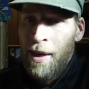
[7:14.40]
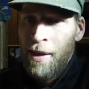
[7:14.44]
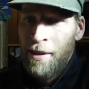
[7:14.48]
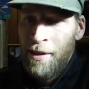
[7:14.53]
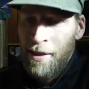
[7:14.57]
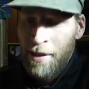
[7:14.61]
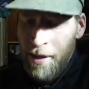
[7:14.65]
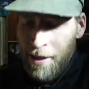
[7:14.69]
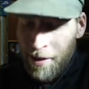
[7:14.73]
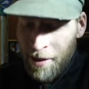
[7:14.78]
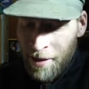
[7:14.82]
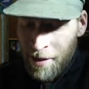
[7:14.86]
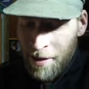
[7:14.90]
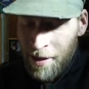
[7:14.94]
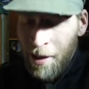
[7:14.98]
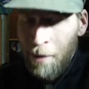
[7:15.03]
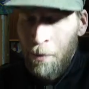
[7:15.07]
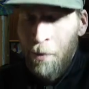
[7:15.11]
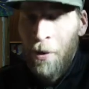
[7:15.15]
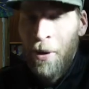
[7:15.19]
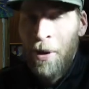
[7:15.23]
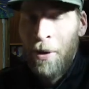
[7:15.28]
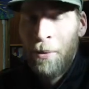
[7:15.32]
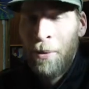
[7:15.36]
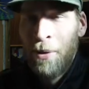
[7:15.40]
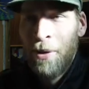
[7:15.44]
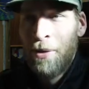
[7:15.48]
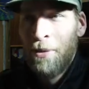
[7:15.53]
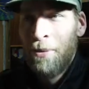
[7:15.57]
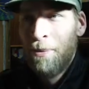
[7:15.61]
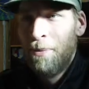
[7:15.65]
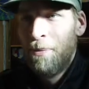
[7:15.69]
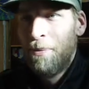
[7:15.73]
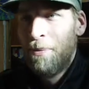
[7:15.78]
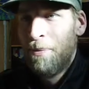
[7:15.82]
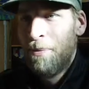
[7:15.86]
I see it the same way
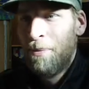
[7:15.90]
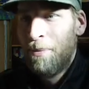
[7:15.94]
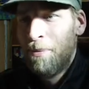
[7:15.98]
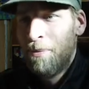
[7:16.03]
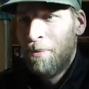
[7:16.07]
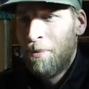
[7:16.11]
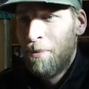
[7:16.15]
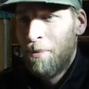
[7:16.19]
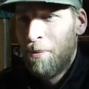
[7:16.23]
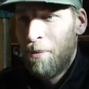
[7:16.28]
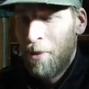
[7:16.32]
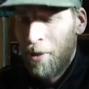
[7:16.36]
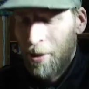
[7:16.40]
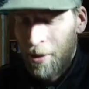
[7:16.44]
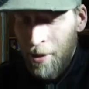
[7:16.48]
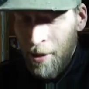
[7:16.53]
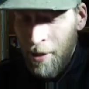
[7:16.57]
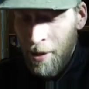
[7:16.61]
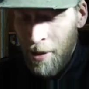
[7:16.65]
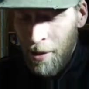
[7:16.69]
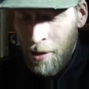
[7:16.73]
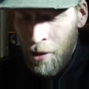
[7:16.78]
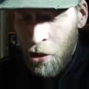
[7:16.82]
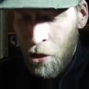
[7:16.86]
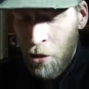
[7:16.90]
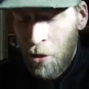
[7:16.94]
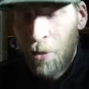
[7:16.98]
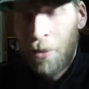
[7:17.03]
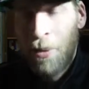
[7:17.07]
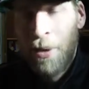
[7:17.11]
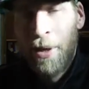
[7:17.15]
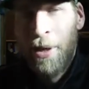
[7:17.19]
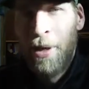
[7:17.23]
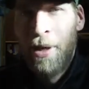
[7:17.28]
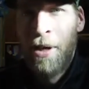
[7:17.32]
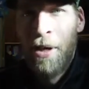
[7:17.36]
with with uh,
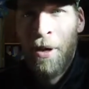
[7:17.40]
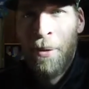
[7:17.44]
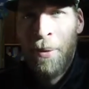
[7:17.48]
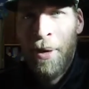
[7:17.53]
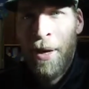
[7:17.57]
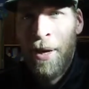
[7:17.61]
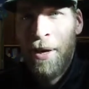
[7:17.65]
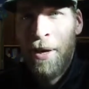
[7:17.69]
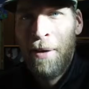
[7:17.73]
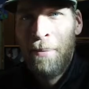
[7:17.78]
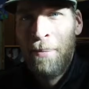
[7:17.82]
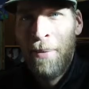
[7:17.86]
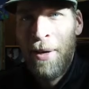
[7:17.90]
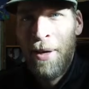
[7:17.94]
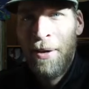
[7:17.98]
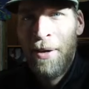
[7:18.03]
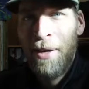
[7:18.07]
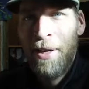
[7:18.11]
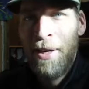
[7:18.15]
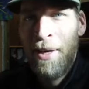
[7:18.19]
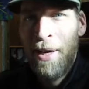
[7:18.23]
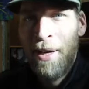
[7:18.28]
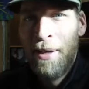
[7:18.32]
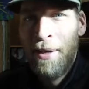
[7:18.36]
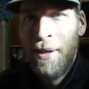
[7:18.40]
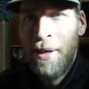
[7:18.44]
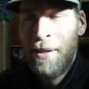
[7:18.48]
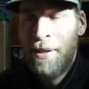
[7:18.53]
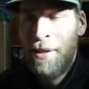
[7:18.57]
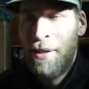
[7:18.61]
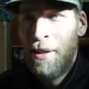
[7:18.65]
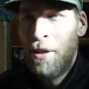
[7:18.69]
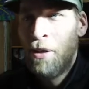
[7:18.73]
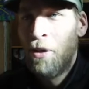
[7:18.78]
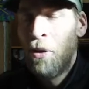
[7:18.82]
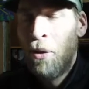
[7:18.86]
jewelry. You know, when I got married, I, I
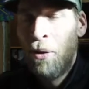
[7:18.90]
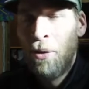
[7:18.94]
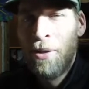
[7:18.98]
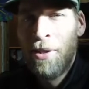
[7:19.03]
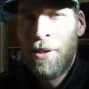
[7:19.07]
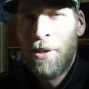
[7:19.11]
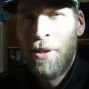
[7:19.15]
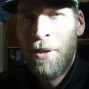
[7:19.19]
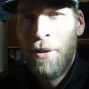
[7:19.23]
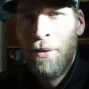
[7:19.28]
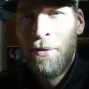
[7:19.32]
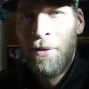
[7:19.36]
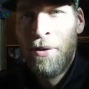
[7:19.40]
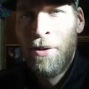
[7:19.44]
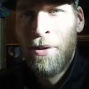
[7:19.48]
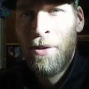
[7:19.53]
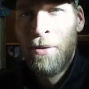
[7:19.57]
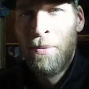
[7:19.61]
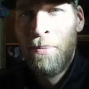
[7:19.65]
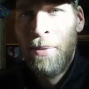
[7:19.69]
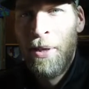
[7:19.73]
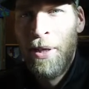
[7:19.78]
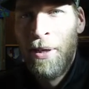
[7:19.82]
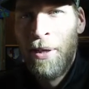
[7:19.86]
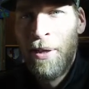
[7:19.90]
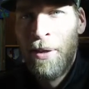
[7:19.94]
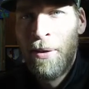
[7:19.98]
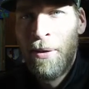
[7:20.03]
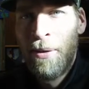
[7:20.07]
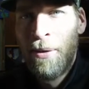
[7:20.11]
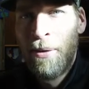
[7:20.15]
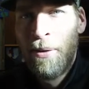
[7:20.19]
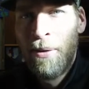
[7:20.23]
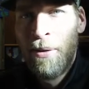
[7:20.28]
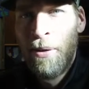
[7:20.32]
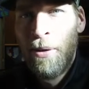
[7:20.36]
see gold and silver as being.
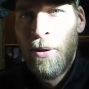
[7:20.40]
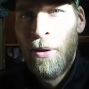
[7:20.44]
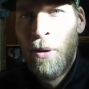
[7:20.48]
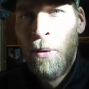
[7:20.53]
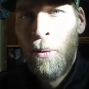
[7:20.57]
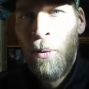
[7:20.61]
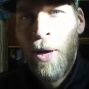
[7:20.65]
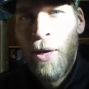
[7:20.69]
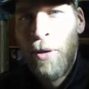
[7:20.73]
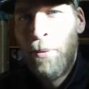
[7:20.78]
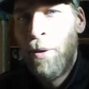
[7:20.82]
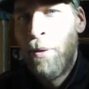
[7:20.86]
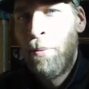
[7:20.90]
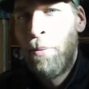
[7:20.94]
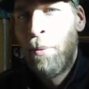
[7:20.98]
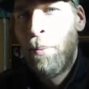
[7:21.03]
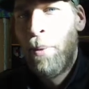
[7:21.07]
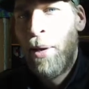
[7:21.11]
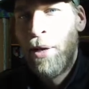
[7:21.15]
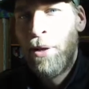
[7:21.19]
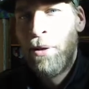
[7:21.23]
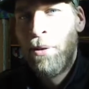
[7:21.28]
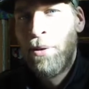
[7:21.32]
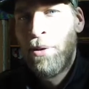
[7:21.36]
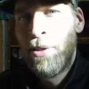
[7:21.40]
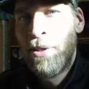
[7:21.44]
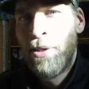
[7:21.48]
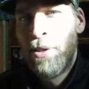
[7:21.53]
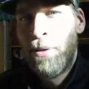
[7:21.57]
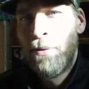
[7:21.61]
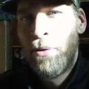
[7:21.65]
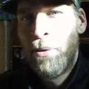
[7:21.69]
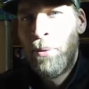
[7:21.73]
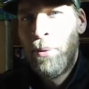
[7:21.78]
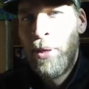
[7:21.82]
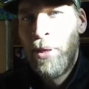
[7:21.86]
Uh, why do people buy gold and
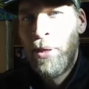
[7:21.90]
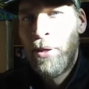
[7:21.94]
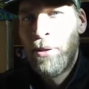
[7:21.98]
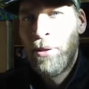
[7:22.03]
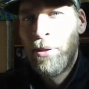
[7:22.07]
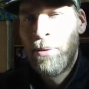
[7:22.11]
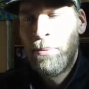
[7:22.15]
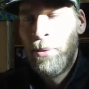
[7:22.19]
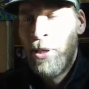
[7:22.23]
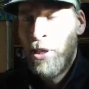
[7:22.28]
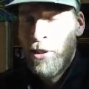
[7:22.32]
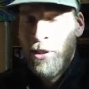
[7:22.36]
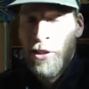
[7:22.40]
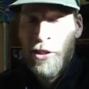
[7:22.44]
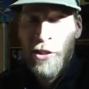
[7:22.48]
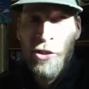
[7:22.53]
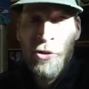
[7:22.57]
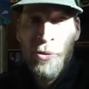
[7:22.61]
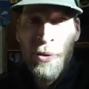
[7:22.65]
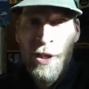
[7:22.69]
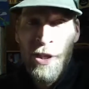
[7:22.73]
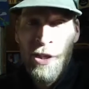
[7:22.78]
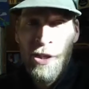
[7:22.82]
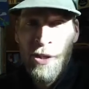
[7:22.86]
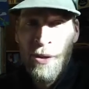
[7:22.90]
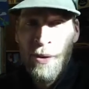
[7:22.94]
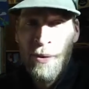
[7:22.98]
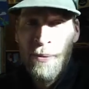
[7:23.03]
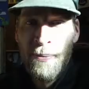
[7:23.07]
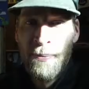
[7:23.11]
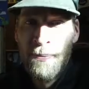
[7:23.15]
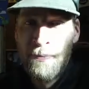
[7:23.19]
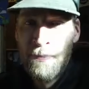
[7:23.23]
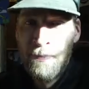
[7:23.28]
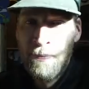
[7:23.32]
silver rings? Because it's traditional.